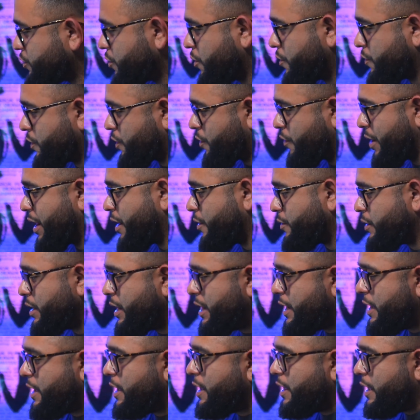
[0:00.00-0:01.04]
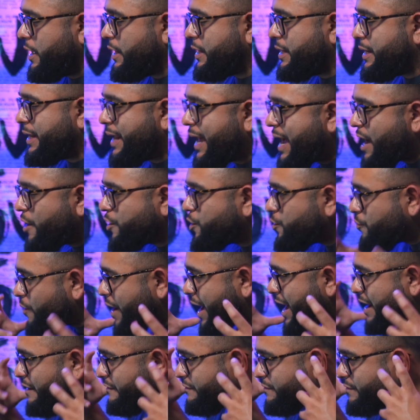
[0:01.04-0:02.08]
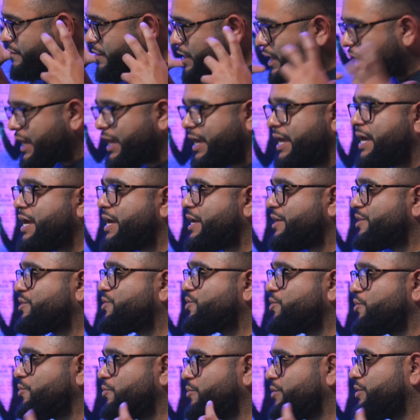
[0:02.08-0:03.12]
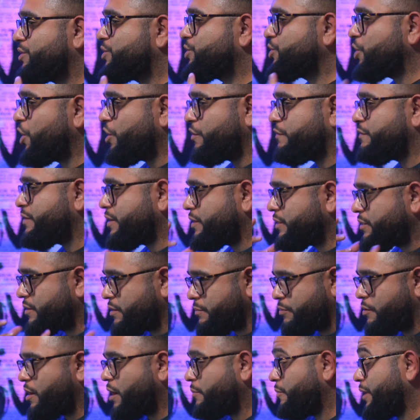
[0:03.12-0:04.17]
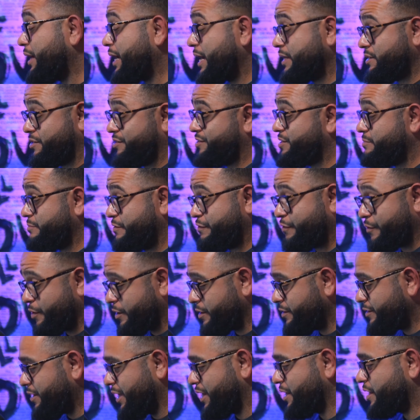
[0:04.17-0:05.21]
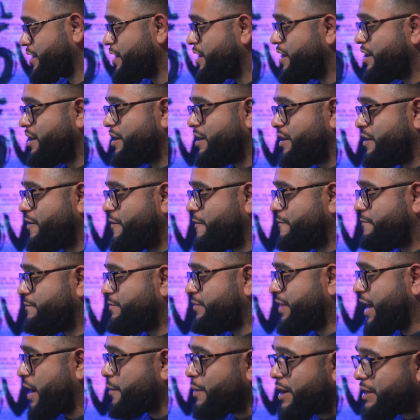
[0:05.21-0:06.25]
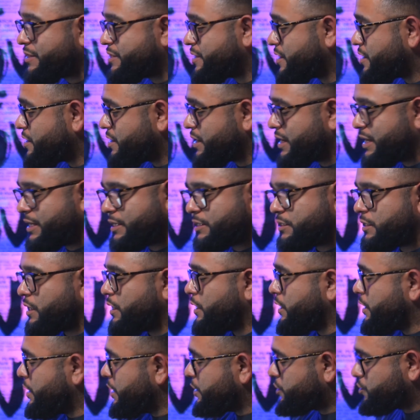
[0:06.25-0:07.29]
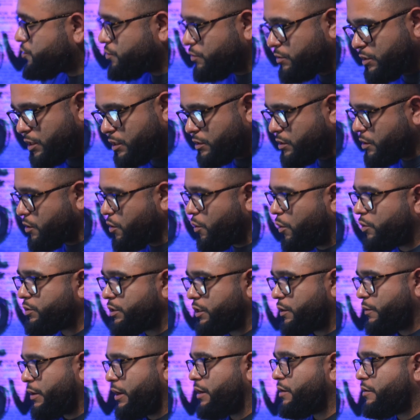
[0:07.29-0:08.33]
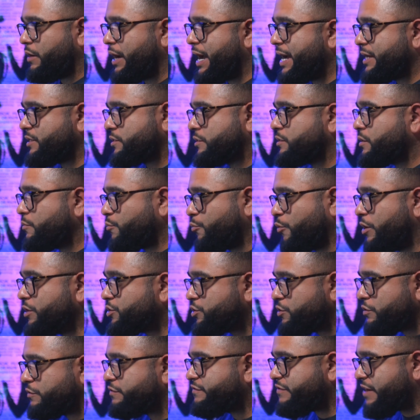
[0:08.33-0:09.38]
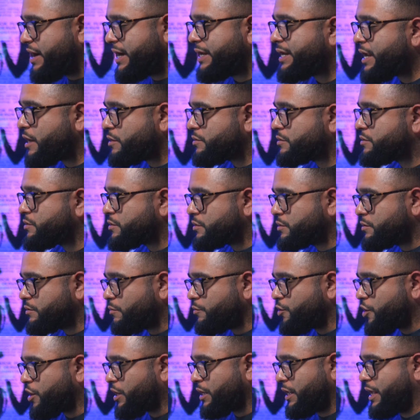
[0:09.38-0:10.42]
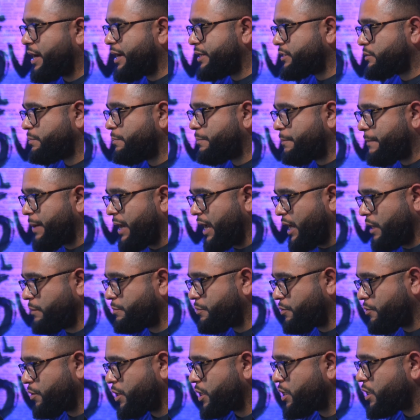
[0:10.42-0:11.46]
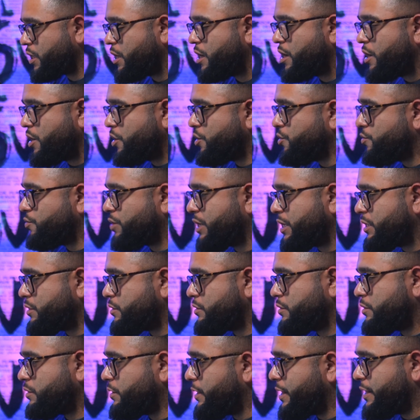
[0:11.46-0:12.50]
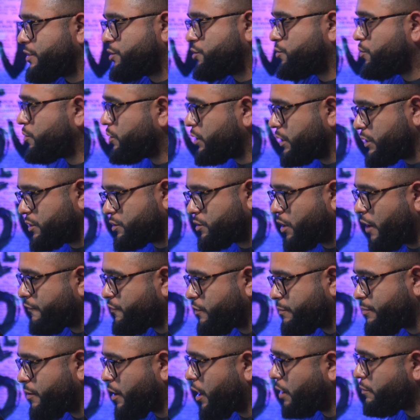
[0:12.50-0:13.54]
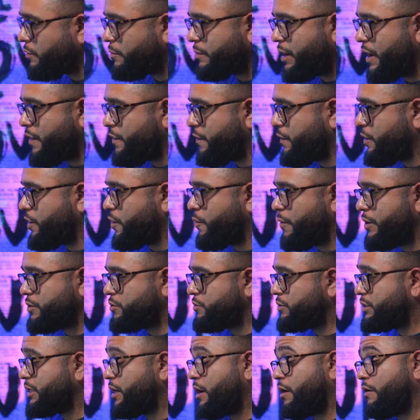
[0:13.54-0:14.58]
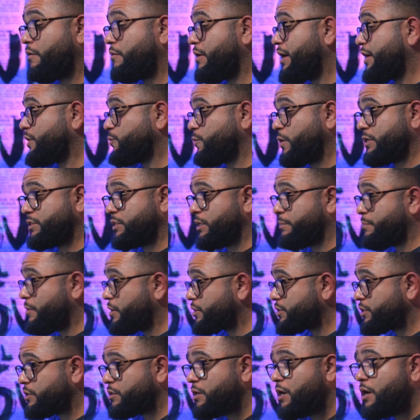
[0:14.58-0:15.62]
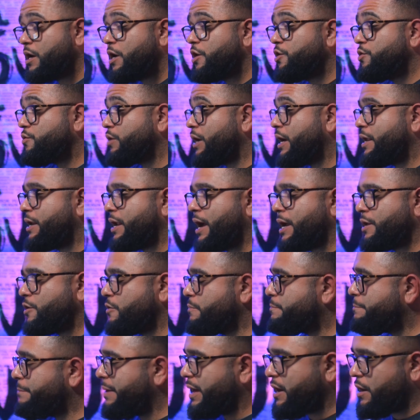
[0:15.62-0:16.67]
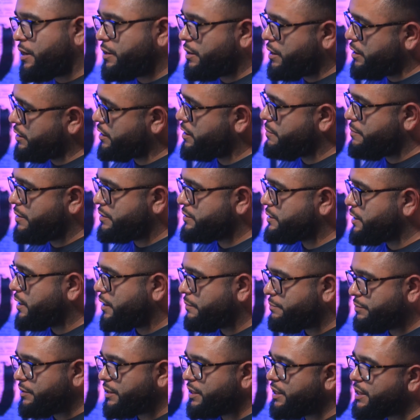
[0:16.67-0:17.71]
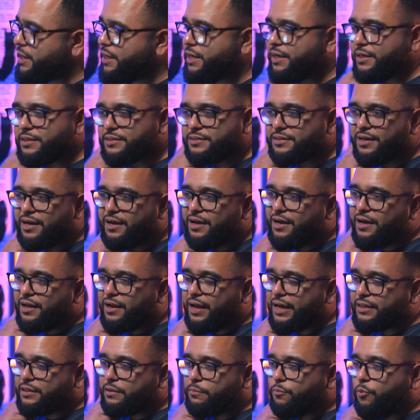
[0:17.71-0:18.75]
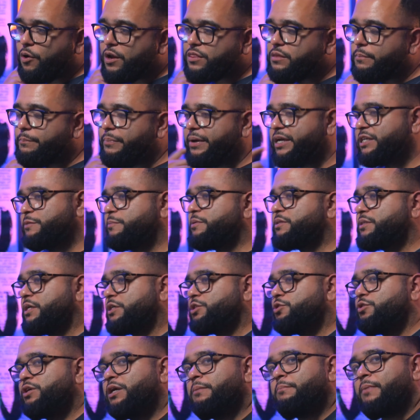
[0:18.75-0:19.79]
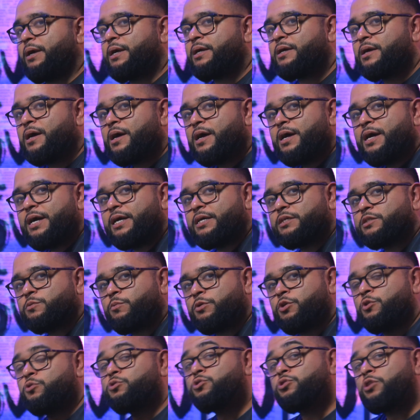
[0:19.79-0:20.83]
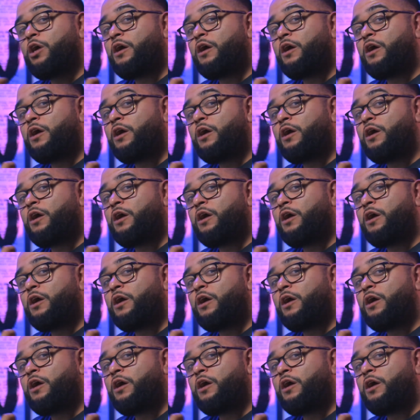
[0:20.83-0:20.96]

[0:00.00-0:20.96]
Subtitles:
or their crown, now you have the key to solving their problem. Like I just said before, like that right there is literally the golden grail. As once you find out your client's pain point, you can literally solve their problem, and they're going to tell XYZ person. You better document that, please. Like one of the biggest mistakes you can make is when you